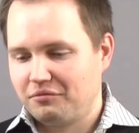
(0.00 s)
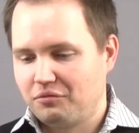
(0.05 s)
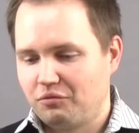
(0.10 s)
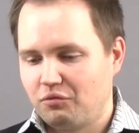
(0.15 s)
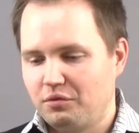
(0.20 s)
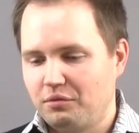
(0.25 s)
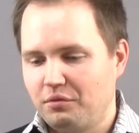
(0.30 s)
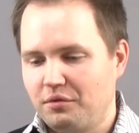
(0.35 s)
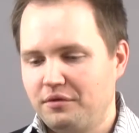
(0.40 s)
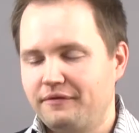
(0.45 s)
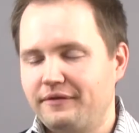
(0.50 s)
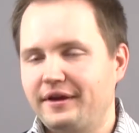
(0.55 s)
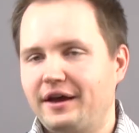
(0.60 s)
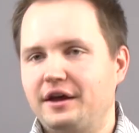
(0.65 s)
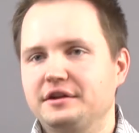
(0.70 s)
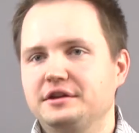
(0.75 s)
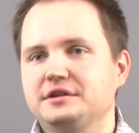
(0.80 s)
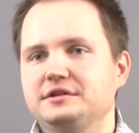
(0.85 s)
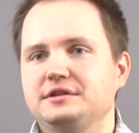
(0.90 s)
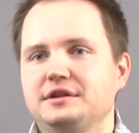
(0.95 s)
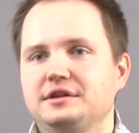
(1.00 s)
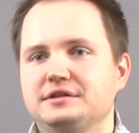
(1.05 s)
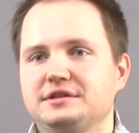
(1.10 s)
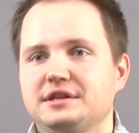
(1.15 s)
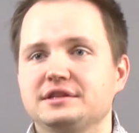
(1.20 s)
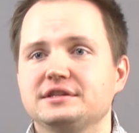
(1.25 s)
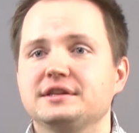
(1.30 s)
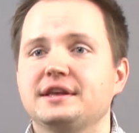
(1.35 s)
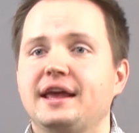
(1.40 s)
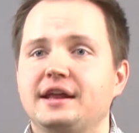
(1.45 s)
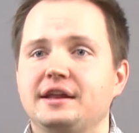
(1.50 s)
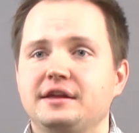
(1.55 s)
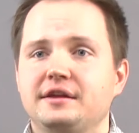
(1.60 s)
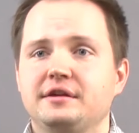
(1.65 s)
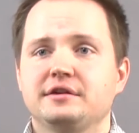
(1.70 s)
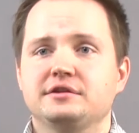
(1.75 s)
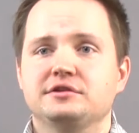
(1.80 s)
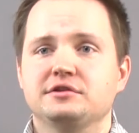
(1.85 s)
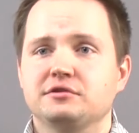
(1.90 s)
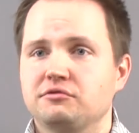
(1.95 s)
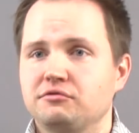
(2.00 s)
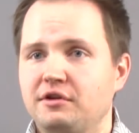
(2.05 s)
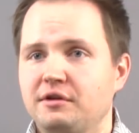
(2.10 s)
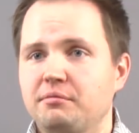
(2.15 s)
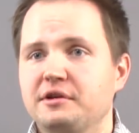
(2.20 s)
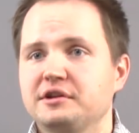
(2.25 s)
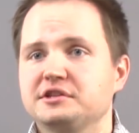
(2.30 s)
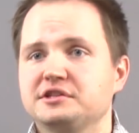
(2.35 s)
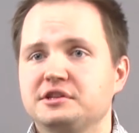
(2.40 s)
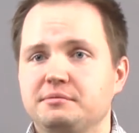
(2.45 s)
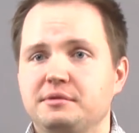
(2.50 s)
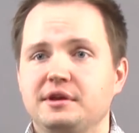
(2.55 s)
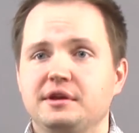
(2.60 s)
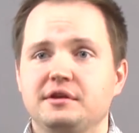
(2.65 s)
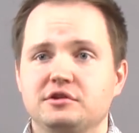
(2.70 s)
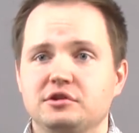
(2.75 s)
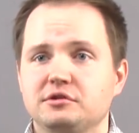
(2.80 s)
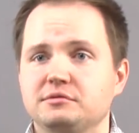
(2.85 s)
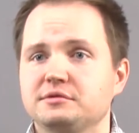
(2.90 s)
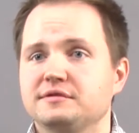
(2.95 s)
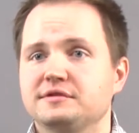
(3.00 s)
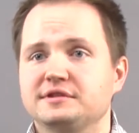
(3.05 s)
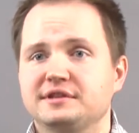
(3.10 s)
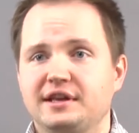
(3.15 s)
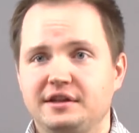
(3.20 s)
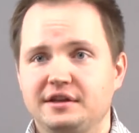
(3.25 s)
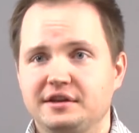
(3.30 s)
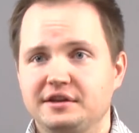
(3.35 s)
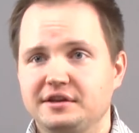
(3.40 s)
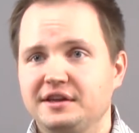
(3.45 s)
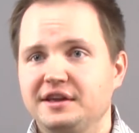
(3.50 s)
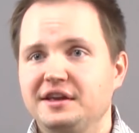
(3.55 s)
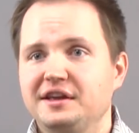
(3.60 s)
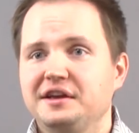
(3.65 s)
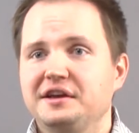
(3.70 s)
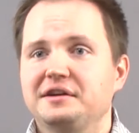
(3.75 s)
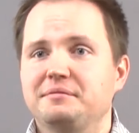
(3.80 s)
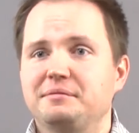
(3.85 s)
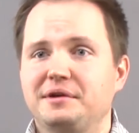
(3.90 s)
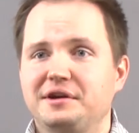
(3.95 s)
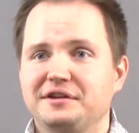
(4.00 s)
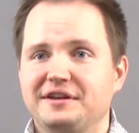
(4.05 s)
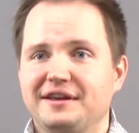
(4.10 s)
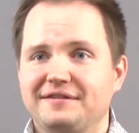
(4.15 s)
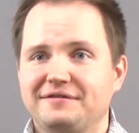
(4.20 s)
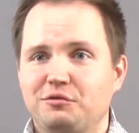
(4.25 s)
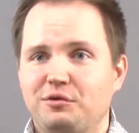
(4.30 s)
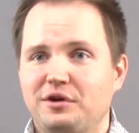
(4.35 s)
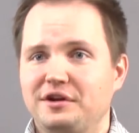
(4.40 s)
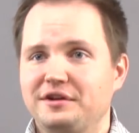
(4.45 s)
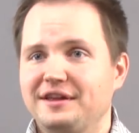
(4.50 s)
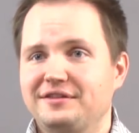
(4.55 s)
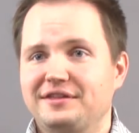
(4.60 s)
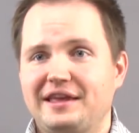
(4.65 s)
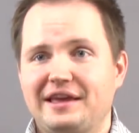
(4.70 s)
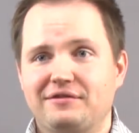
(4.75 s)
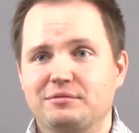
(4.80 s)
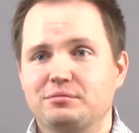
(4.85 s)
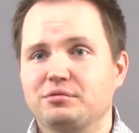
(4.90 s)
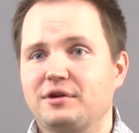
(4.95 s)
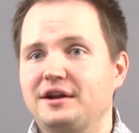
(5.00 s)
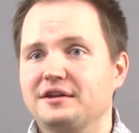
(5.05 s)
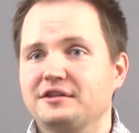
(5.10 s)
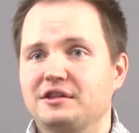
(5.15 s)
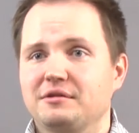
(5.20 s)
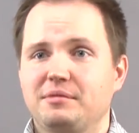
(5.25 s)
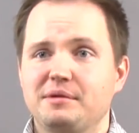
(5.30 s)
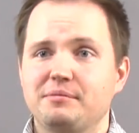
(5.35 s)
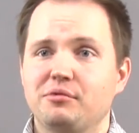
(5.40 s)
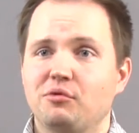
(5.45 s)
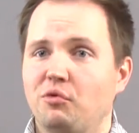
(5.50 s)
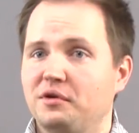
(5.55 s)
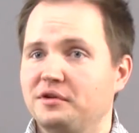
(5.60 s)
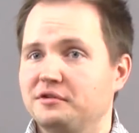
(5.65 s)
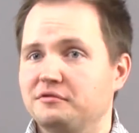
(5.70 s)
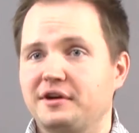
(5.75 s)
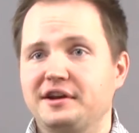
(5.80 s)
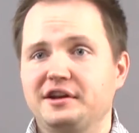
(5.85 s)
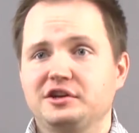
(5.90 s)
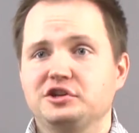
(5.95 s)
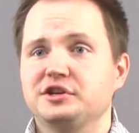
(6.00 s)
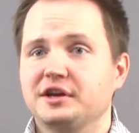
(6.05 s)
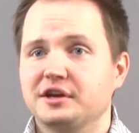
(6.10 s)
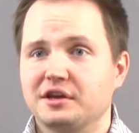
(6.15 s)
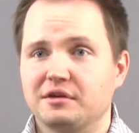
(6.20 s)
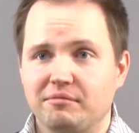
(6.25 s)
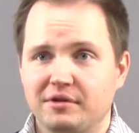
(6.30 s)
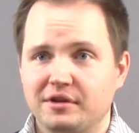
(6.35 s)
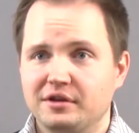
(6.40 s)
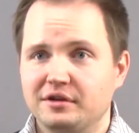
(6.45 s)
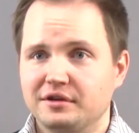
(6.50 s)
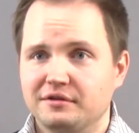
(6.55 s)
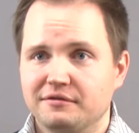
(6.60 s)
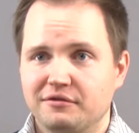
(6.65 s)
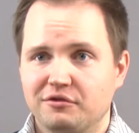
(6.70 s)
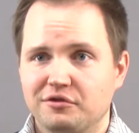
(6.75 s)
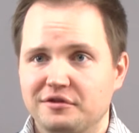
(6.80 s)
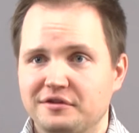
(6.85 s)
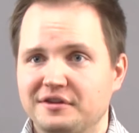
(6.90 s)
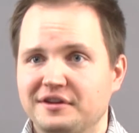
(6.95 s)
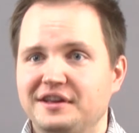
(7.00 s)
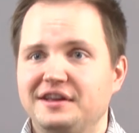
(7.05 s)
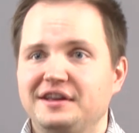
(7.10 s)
What we found in Cincinnati, it's a great place to be in terms of selling, but you have to have a product that people want to write a check immediately for.